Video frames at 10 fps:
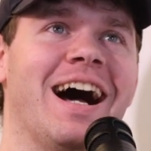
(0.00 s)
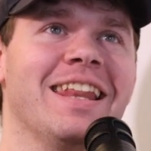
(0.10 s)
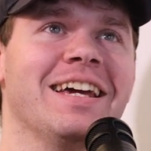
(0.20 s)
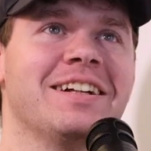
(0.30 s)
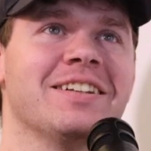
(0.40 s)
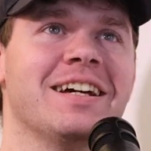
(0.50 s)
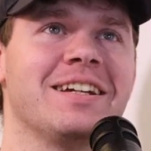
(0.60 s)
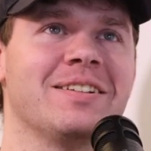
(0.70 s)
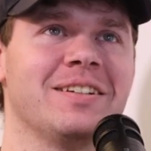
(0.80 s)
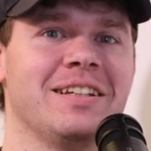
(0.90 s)
I think
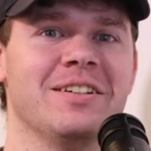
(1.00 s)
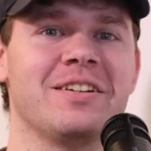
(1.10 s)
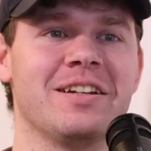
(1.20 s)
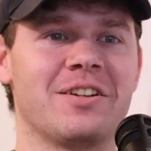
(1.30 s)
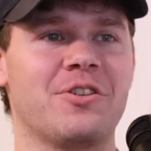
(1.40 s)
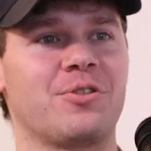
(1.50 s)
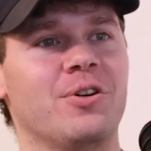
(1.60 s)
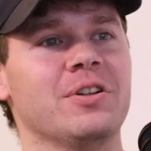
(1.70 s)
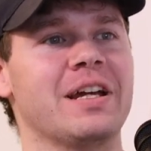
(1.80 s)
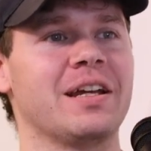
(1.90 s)
like you can
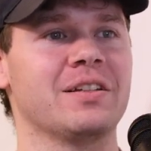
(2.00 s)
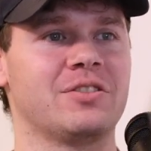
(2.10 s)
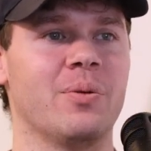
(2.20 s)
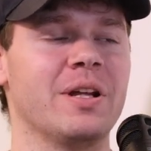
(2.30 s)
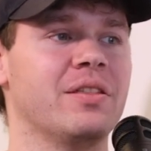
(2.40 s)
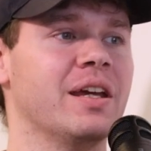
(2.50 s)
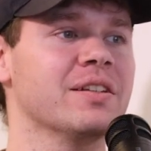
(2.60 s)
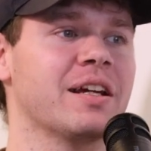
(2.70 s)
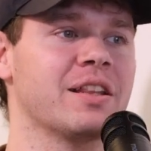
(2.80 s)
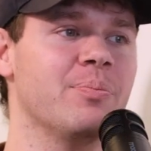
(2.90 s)
control like so many
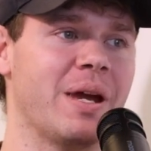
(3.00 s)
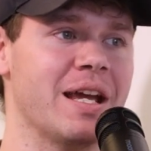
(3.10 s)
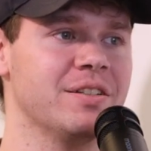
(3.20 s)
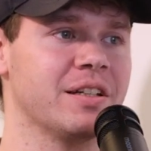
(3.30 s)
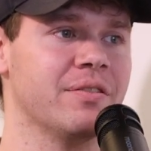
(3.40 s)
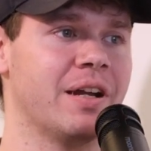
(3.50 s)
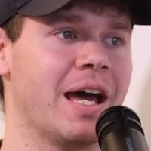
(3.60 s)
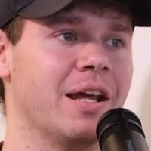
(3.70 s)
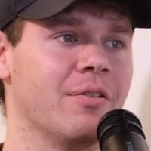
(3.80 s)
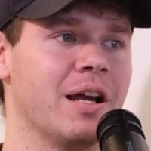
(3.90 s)
things, like the pacing of an
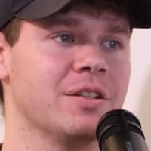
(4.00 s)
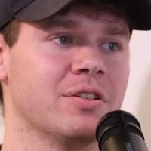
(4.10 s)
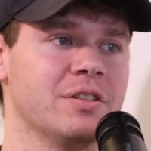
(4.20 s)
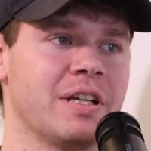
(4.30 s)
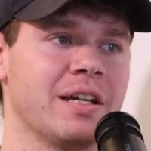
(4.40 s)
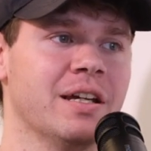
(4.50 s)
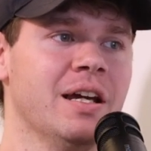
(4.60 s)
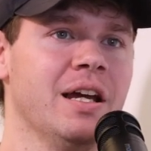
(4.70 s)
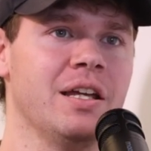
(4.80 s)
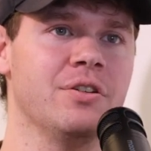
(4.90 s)
edit, right? So it's like
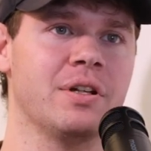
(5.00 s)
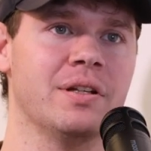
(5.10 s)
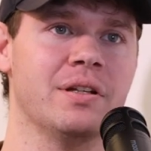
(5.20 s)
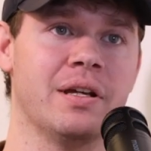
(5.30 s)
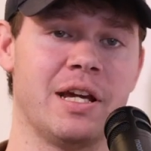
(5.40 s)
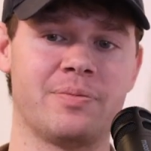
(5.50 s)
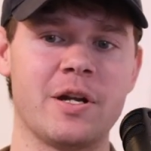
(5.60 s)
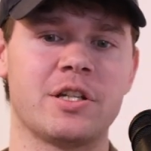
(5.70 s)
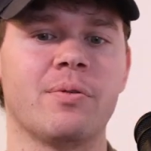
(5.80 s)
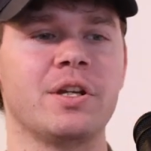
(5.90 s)
you can,
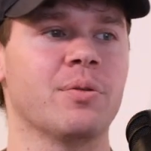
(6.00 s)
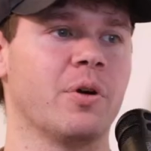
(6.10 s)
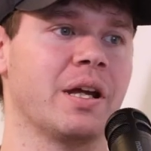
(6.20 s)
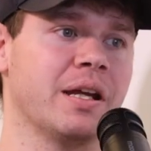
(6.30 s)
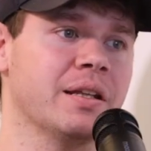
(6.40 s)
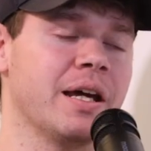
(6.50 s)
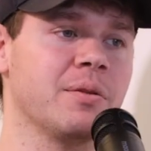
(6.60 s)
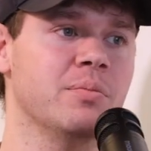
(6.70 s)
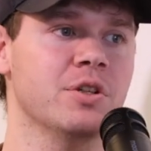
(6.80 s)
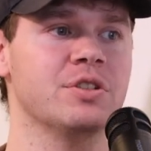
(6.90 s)
especially when you're bringing in
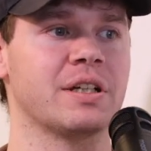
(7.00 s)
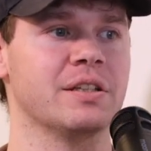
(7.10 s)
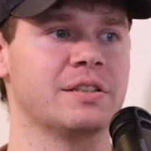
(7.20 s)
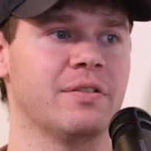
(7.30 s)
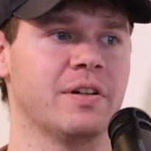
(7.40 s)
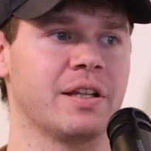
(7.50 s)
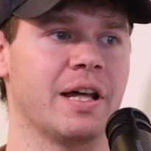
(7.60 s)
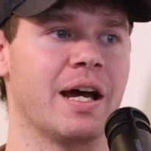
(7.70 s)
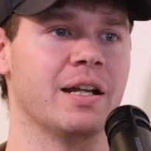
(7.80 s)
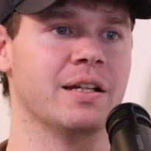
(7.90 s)
like music and stuff like
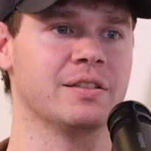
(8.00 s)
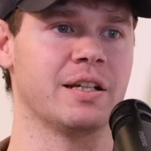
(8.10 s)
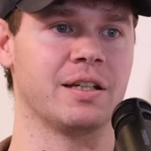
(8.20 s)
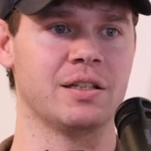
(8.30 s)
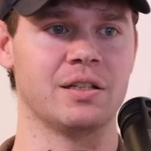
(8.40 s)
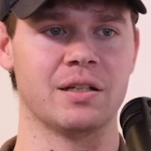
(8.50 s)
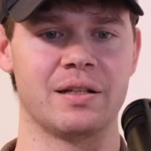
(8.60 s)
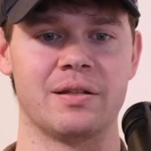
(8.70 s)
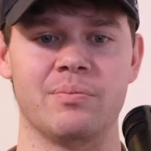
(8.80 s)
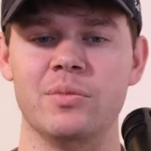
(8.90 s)
that, it's like
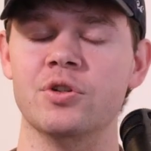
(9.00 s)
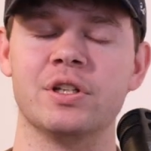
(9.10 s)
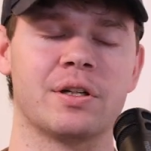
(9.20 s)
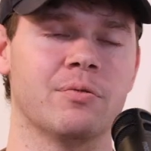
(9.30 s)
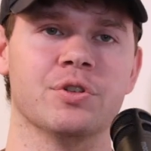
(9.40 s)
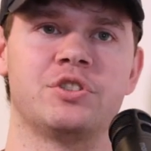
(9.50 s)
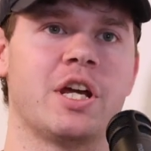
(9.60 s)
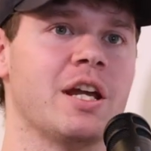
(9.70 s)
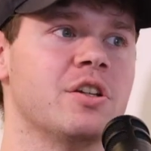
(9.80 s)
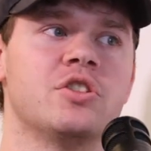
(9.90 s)
music will
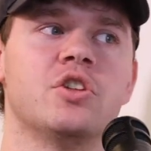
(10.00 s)
change